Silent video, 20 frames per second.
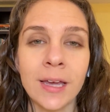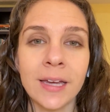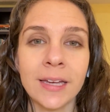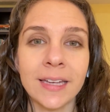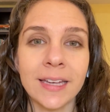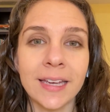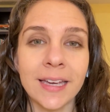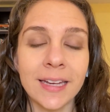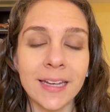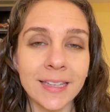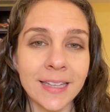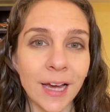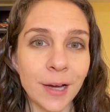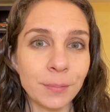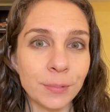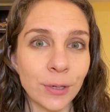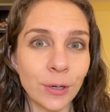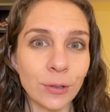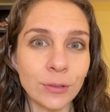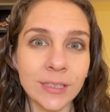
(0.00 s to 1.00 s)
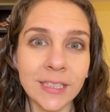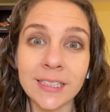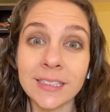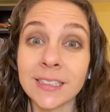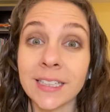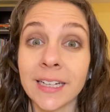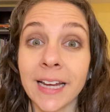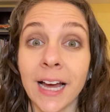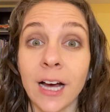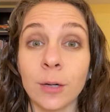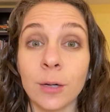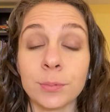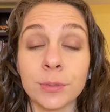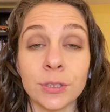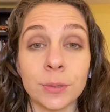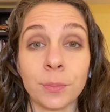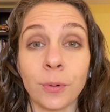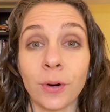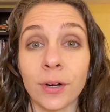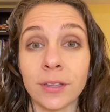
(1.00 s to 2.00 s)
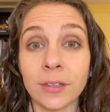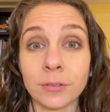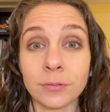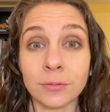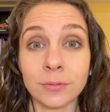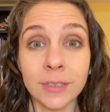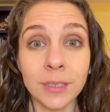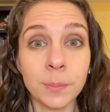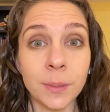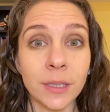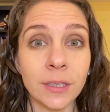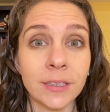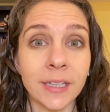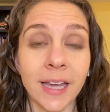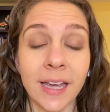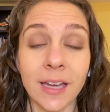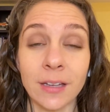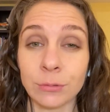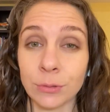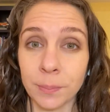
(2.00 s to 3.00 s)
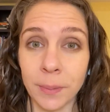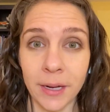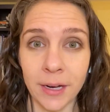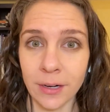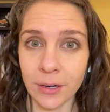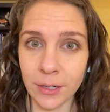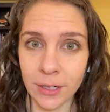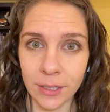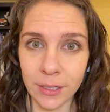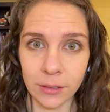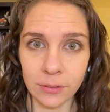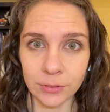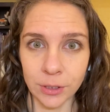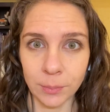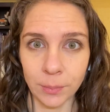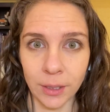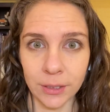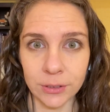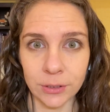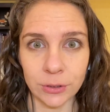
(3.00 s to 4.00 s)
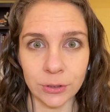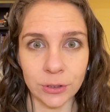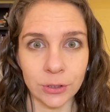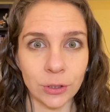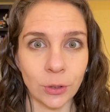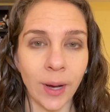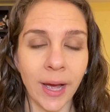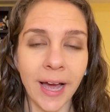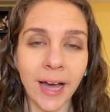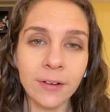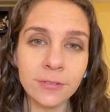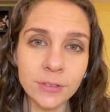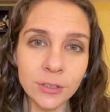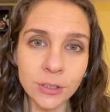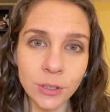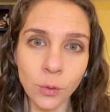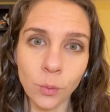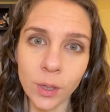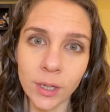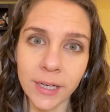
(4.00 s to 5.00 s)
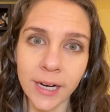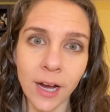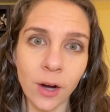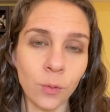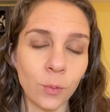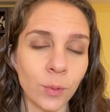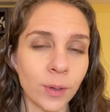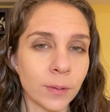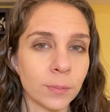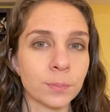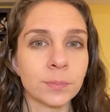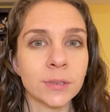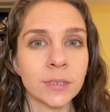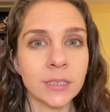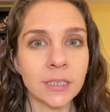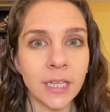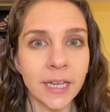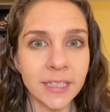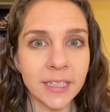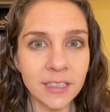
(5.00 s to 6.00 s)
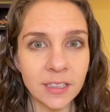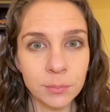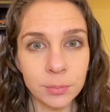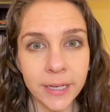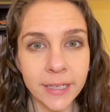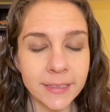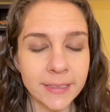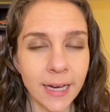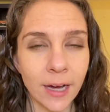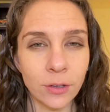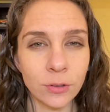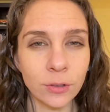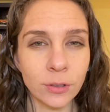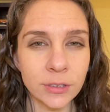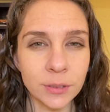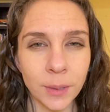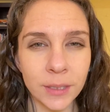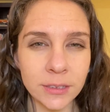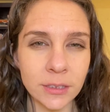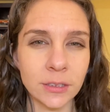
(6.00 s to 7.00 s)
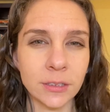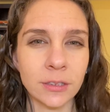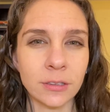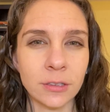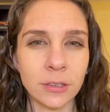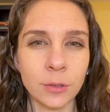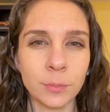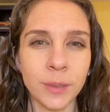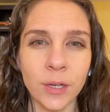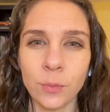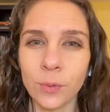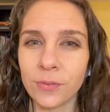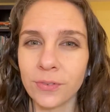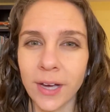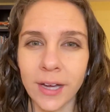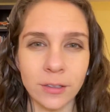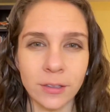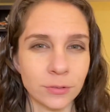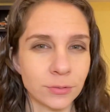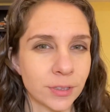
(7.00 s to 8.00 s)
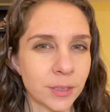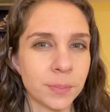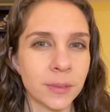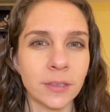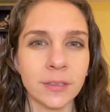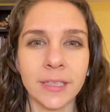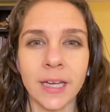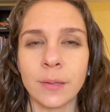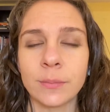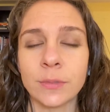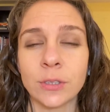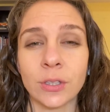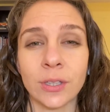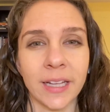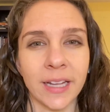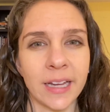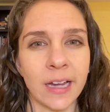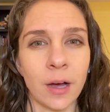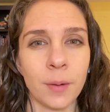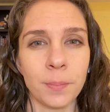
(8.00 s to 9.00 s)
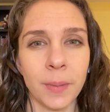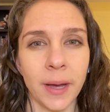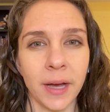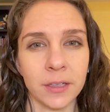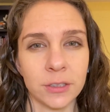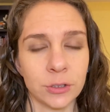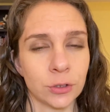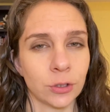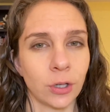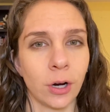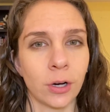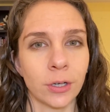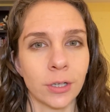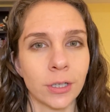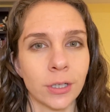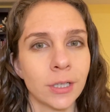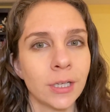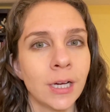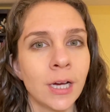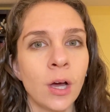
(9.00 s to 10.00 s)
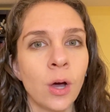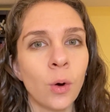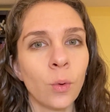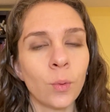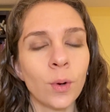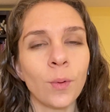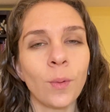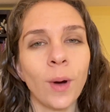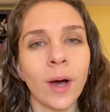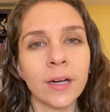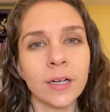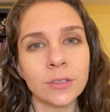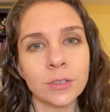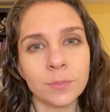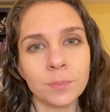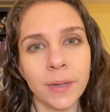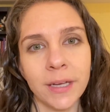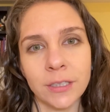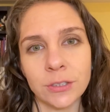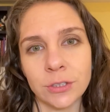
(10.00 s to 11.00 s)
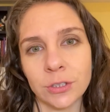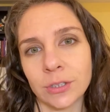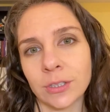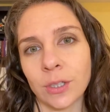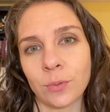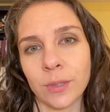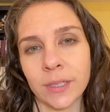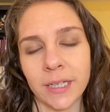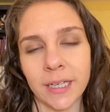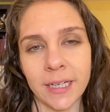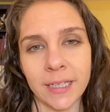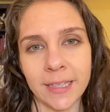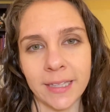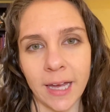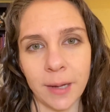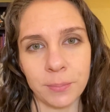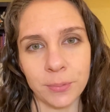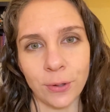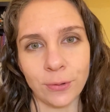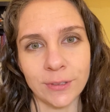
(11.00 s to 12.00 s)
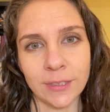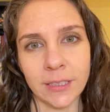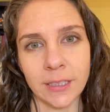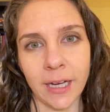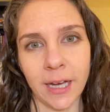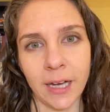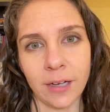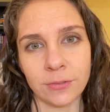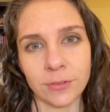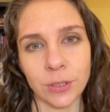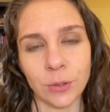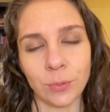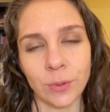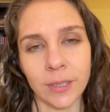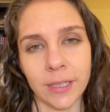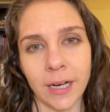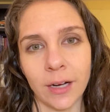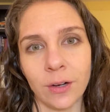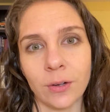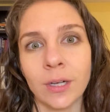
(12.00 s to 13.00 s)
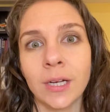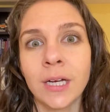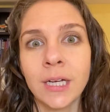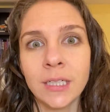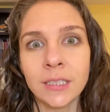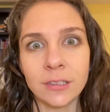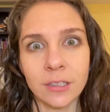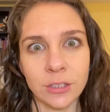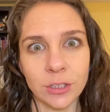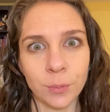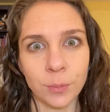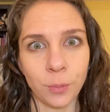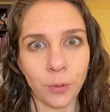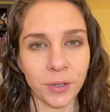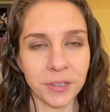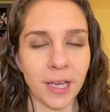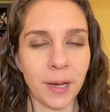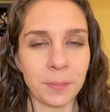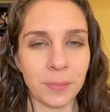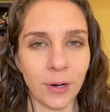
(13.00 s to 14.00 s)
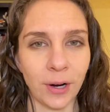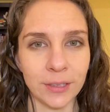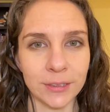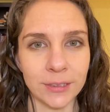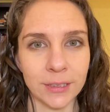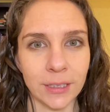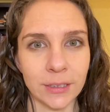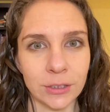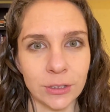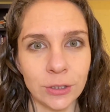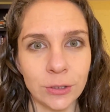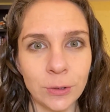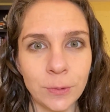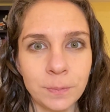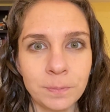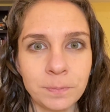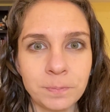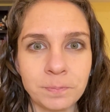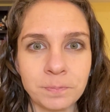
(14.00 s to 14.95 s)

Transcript: getting that protein is going to help support the rebuilding and repairing of your muscles. So after a workout, we slightly break down those muscles a little bit. We've got to rebuild them so that they come back stronger. We want to make sure that we're getting that protein after a workout to support that process too.